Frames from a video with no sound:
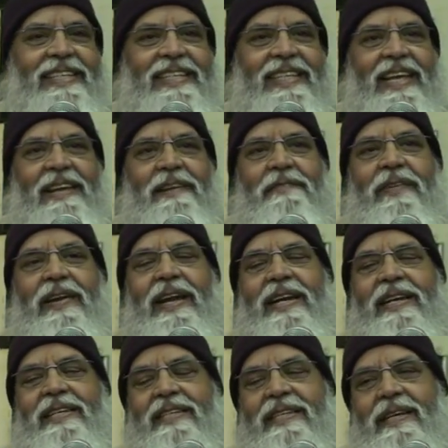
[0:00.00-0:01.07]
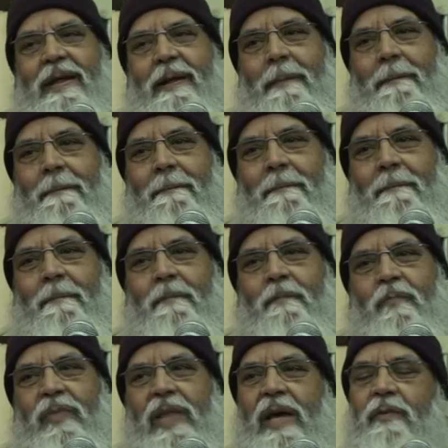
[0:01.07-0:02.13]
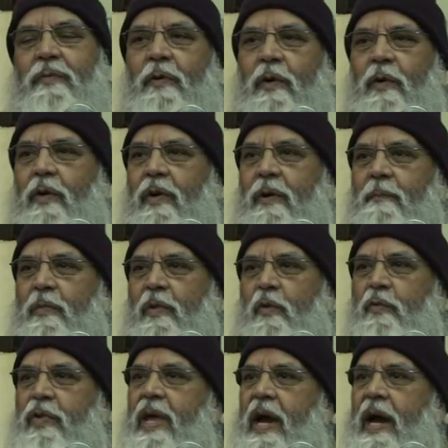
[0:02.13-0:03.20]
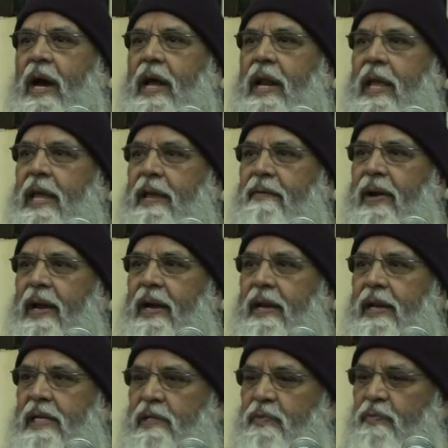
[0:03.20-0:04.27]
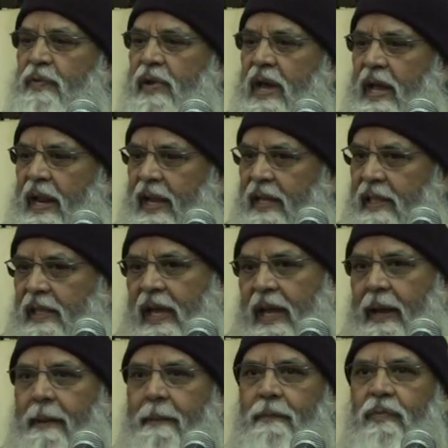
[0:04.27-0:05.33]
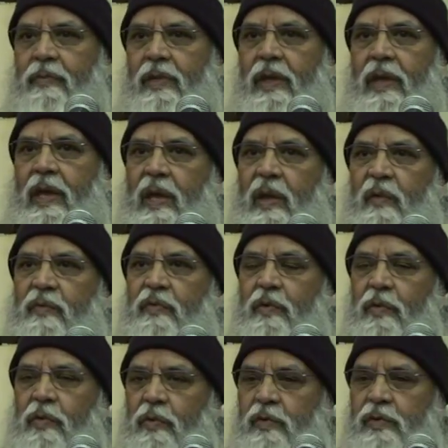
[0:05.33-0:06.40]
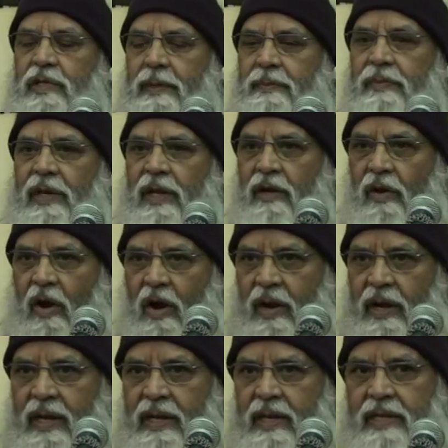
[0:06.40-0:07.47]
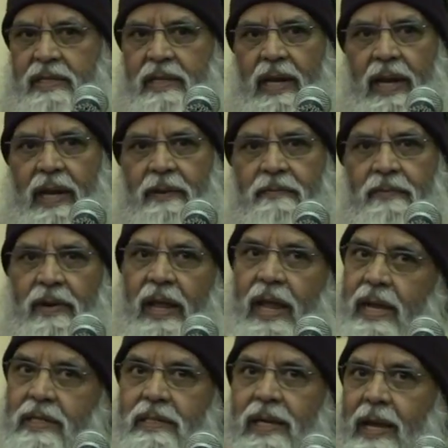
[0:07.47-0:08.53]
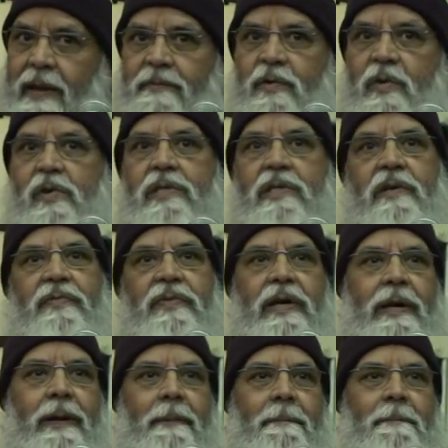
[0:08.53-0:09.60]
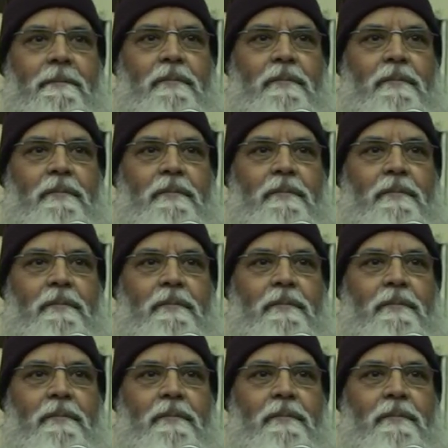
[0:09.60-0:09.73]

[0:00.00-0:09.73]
See, friends, Therefore, we are given this fearing thing. If you do something wrong in this life, next life you will suffer.